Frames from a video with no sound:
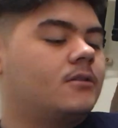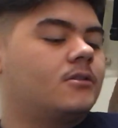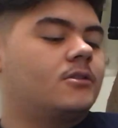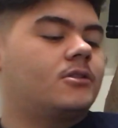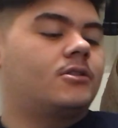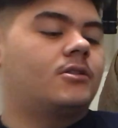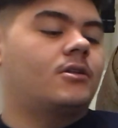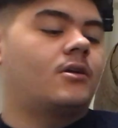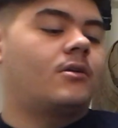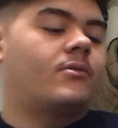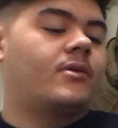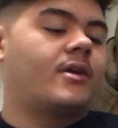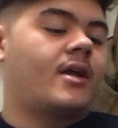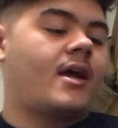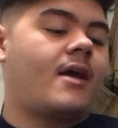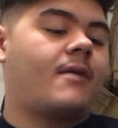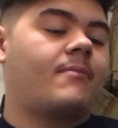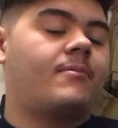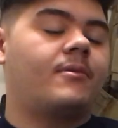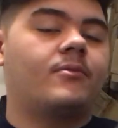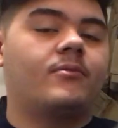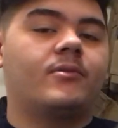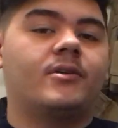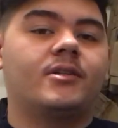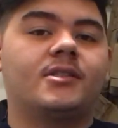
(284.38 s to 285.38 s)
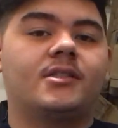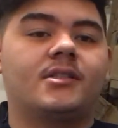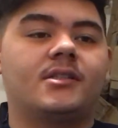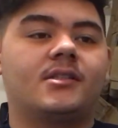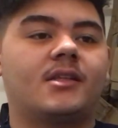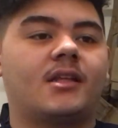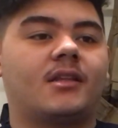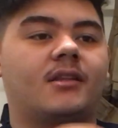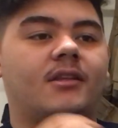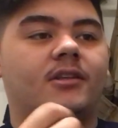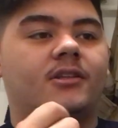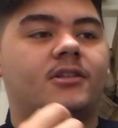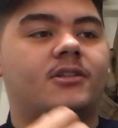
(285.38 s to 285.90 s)
So what happened was
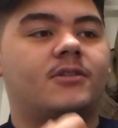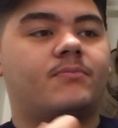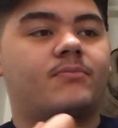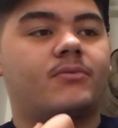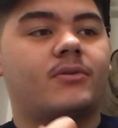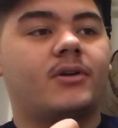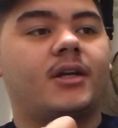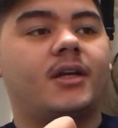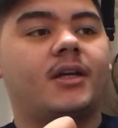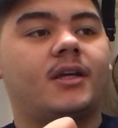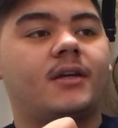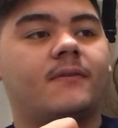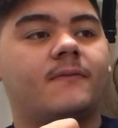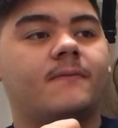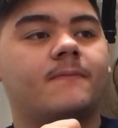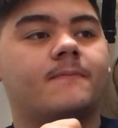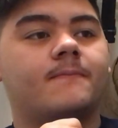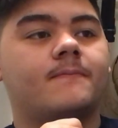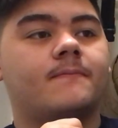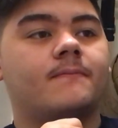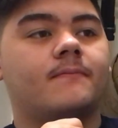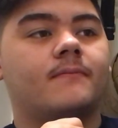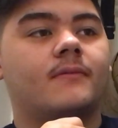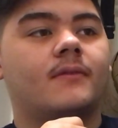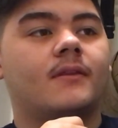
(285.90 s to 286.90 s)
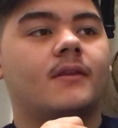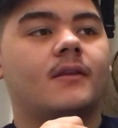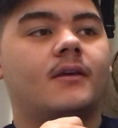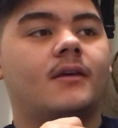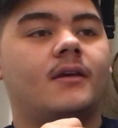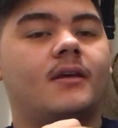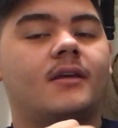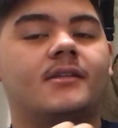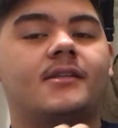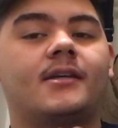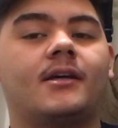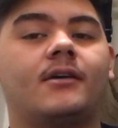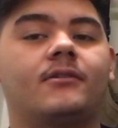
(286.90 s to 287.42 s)
that the spring
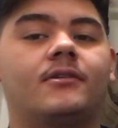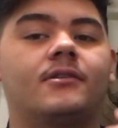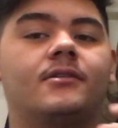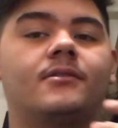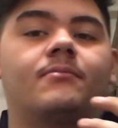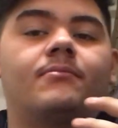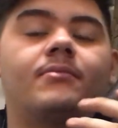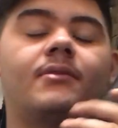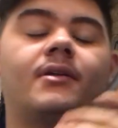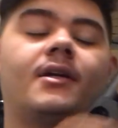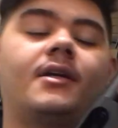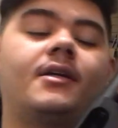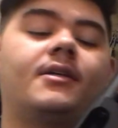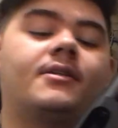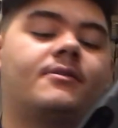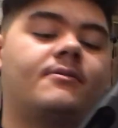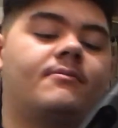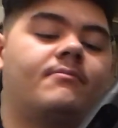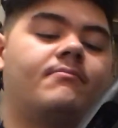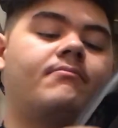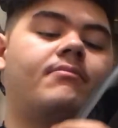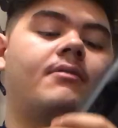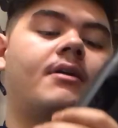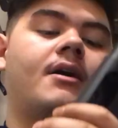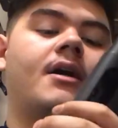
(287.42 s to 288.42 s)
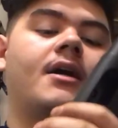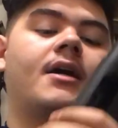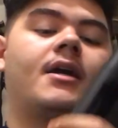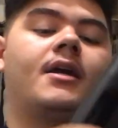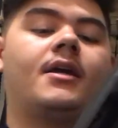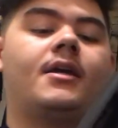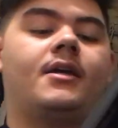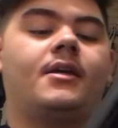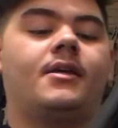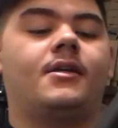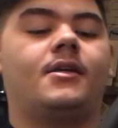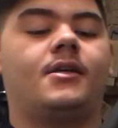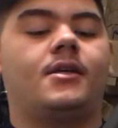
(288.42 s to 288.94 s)
is held into place
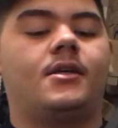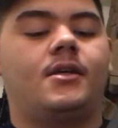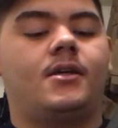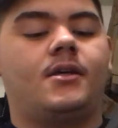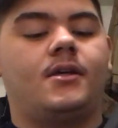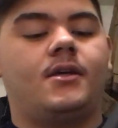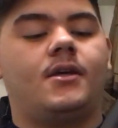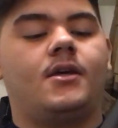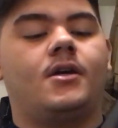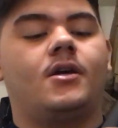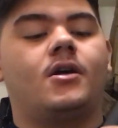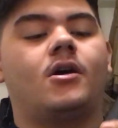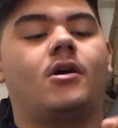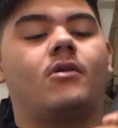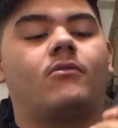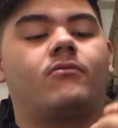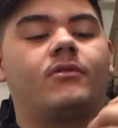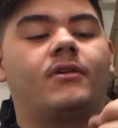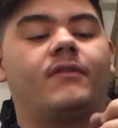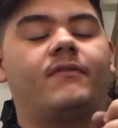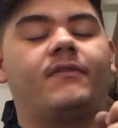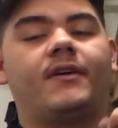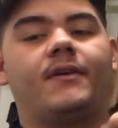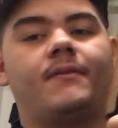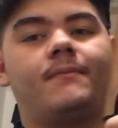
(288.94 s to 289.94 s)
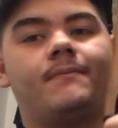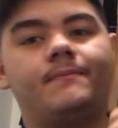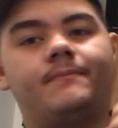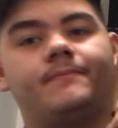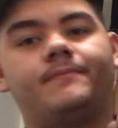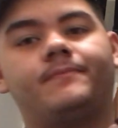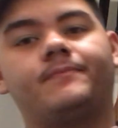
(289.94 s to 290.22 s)
by a rivet.